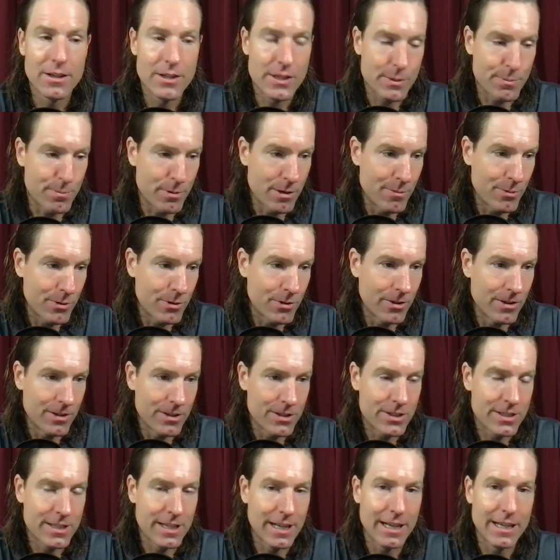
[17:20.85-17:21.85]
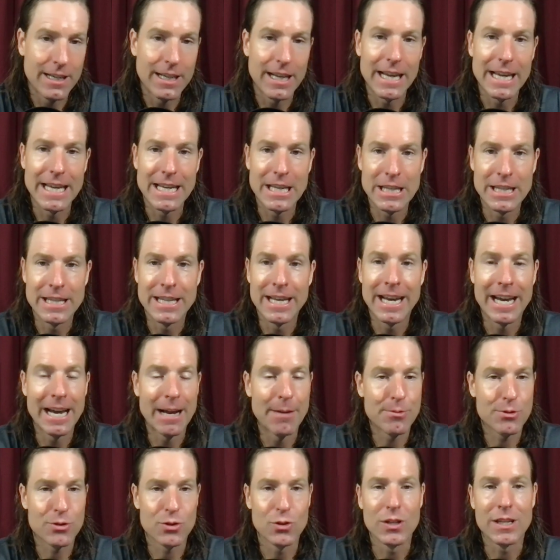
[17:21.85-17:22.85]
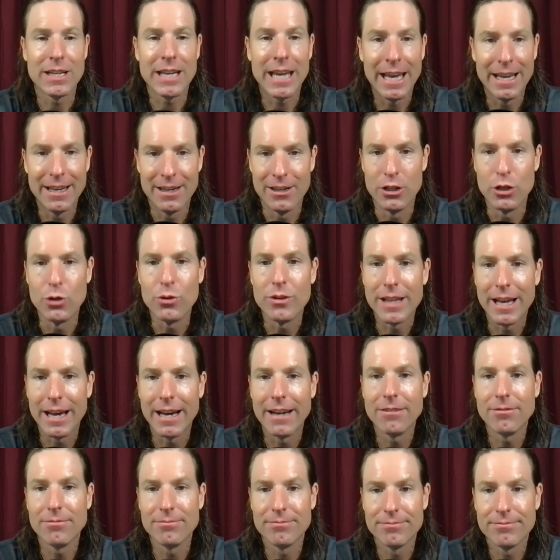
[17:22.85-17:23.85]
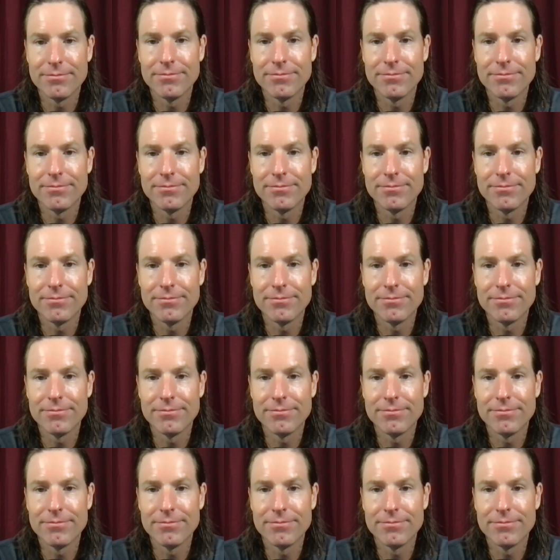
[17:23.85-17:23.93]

Supreme Court said, they absolutely can do that.